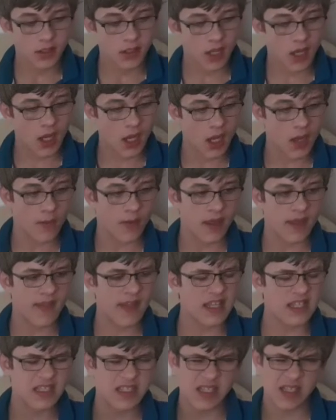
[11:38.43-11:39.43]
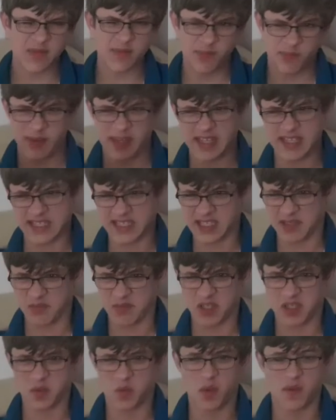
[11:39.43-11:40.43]
And that's a bit
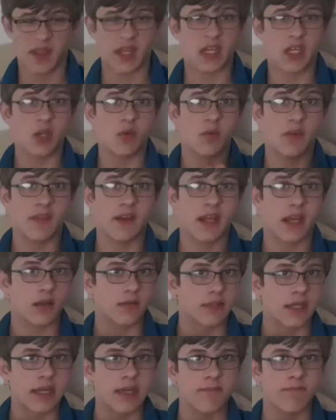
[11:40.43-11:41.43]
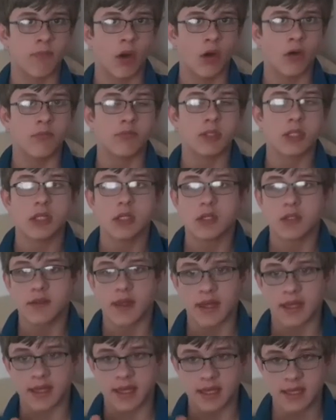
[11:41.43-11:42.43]
similar to what they do with Leo's heat bulb.
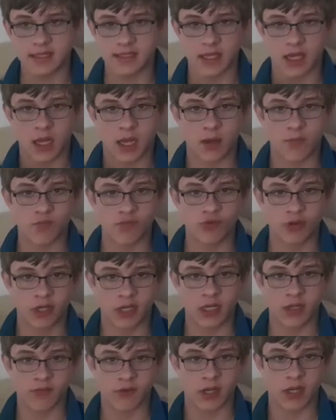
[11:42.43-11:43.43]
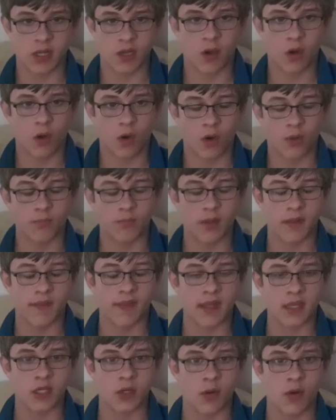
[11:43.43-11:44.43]
They heat it up really, really hot, but
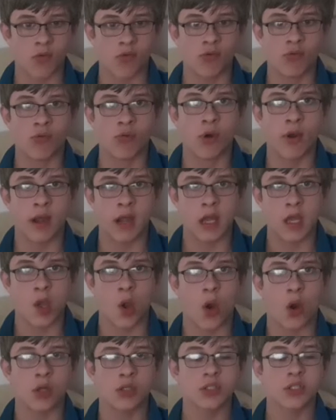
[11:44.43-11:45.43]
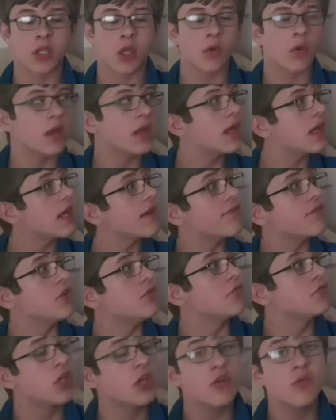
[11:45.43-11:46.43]
they do it really hot. So if you
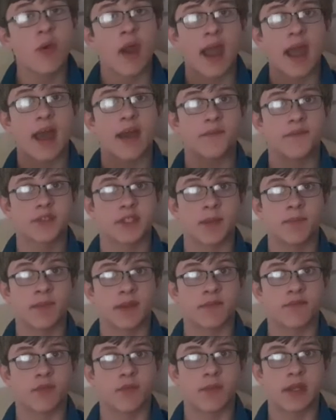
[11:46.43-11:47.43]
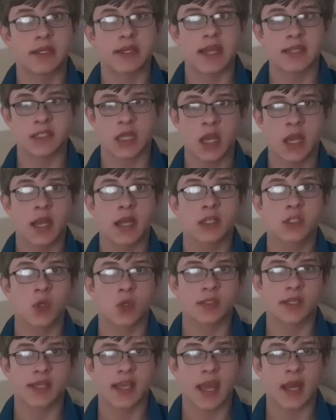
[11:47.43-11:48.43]
do have something from the desert, an
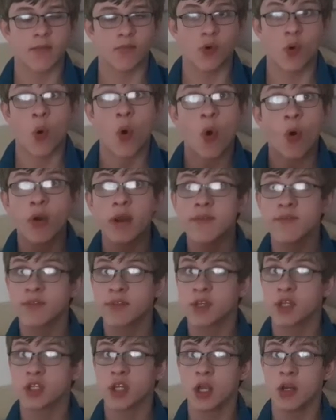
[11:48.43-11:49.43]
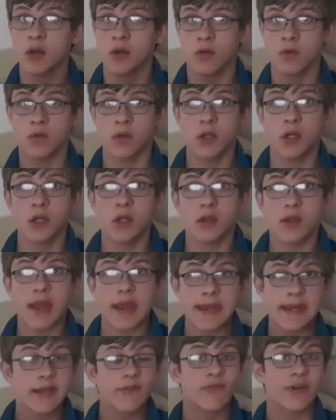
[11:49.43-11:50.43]
exotic animal, or even the jungle,
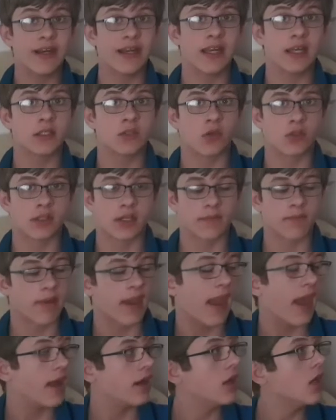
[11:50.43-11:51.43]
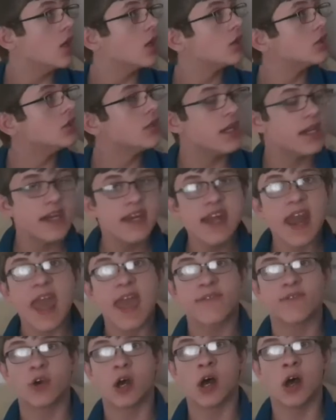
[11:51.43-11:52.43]
any really exotic pet,
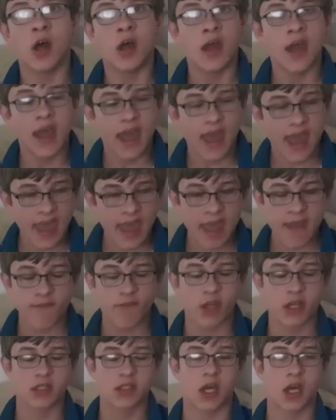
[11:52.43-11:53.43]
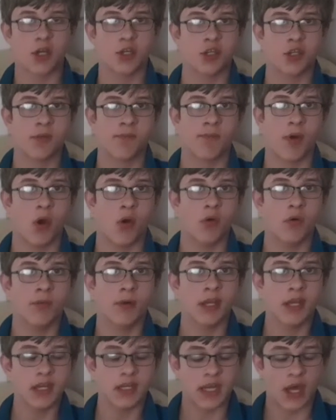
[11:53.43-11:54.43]
never, ever touch the bulb.
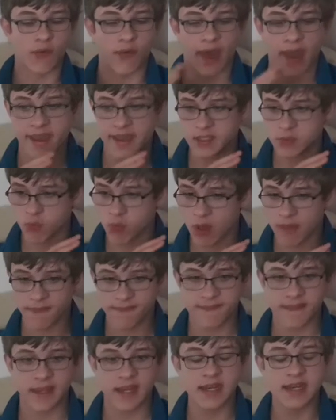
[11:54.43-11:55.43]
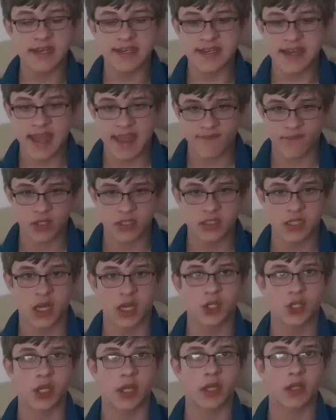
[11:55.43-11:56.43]
Now that is one thing, never
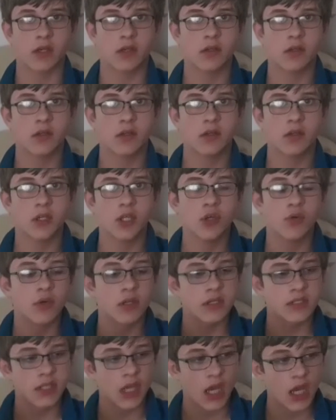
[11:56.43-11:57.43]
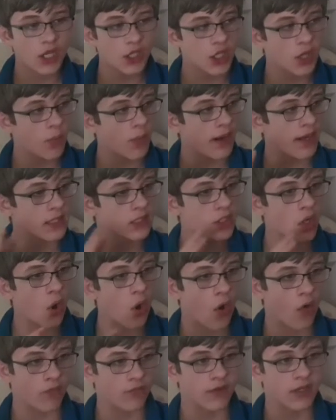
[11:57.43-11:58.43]
touch it. You can touch it when it's
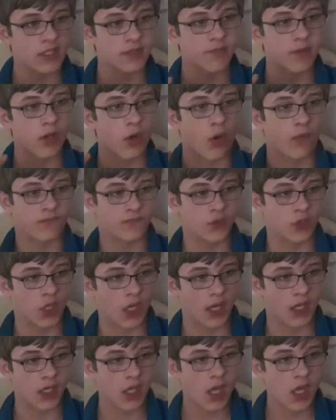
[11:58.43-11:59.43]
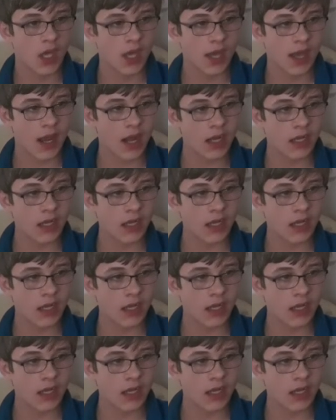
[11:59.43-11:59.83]
off, and it's been off for like at